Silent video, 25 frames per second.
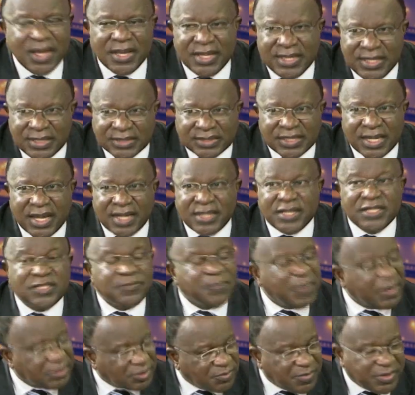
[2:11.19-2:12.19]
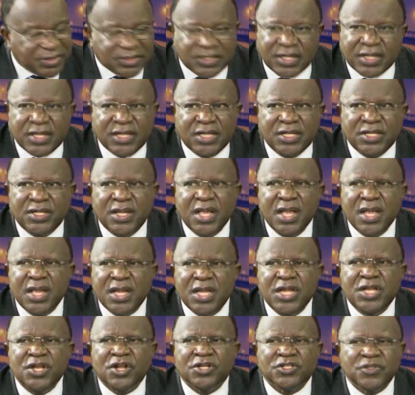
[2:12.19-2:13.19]
He said he's pessimistic.
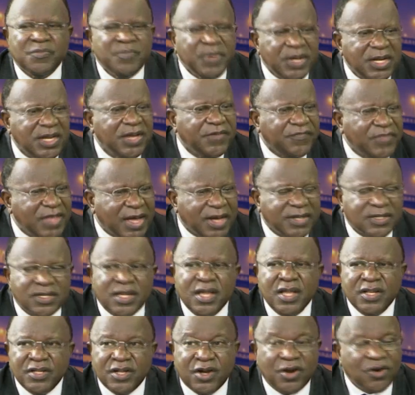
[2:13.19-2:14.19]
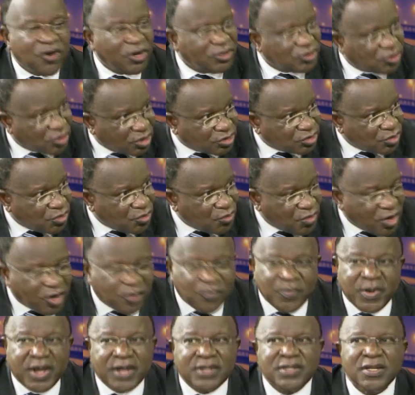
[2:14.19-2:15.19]
He doesn't believe that the reconstruction will
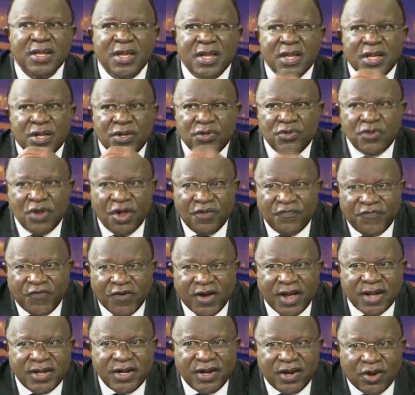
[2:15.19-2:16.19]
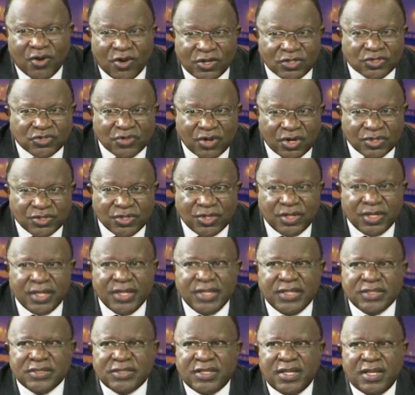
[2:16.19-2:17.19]
work. But don't forget, the reconstruction
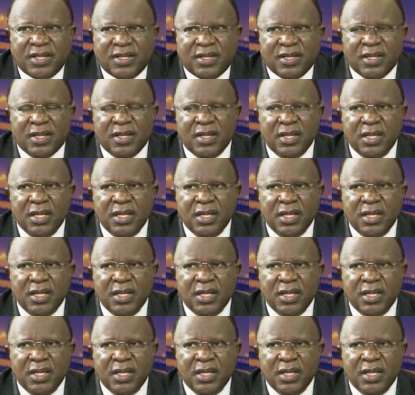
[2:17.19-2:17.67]
is a